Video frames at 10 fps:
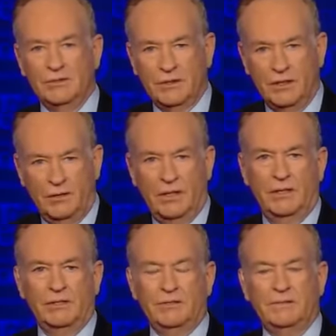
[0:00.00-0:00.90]
So here it
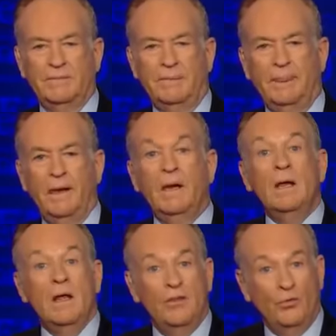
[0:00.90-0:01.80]
is.
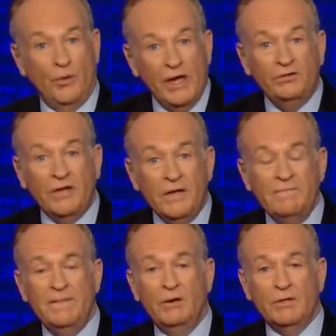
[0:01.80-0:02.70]
The
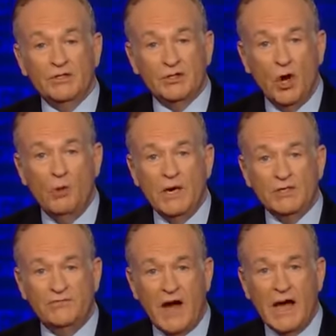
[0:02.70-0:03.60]
reason there is so
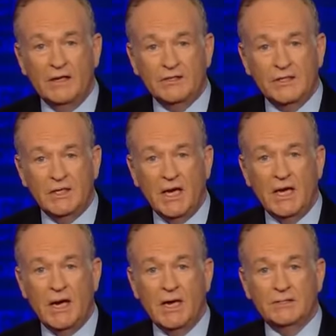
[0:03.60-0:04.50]
much violence and
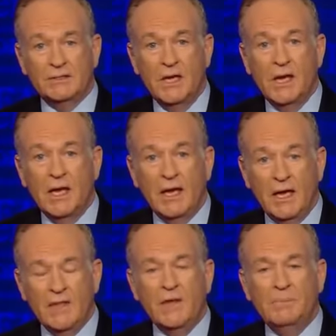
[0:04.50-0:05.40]
chaos
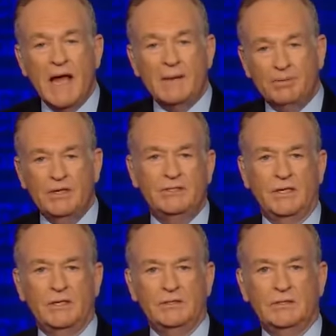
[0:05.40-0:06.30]
in the black
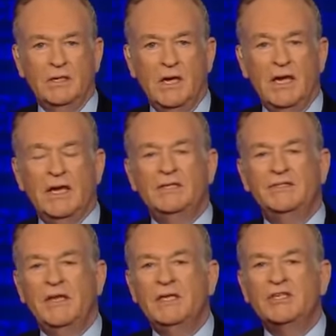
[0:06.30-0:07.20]
precincts
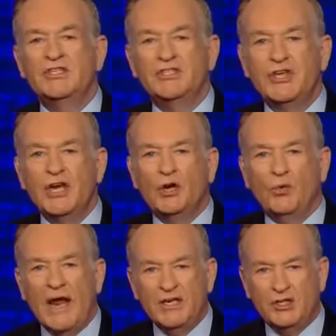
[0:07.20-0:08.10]
is the
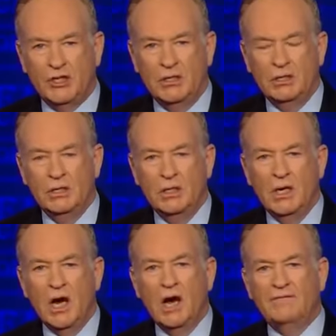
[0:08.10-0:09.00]
disintegration
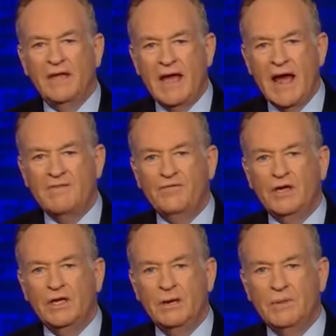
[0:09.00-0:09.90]
of the
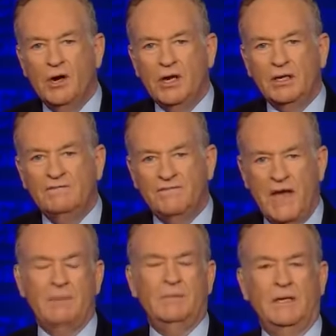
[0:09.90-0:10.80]
African-American
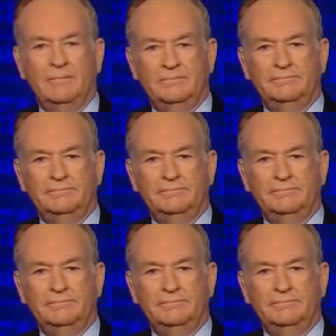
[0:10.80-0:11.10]
family.